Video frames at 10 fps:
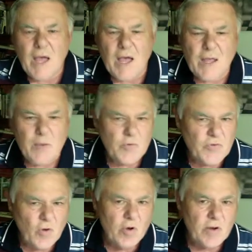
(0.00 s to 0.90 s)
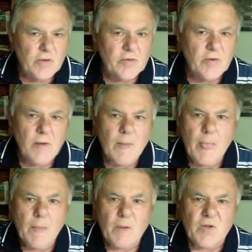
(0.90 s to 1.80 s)
He resigned,
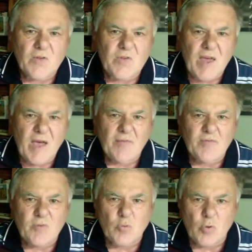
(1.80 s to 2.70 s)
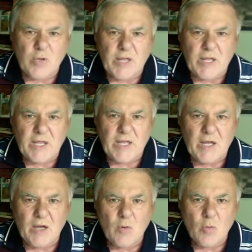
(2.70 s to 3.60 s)
because after rook here,
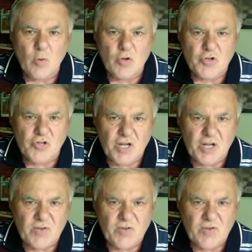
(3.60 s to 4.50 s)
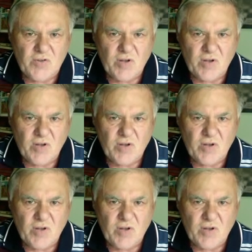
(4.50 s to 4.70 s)
rook checks,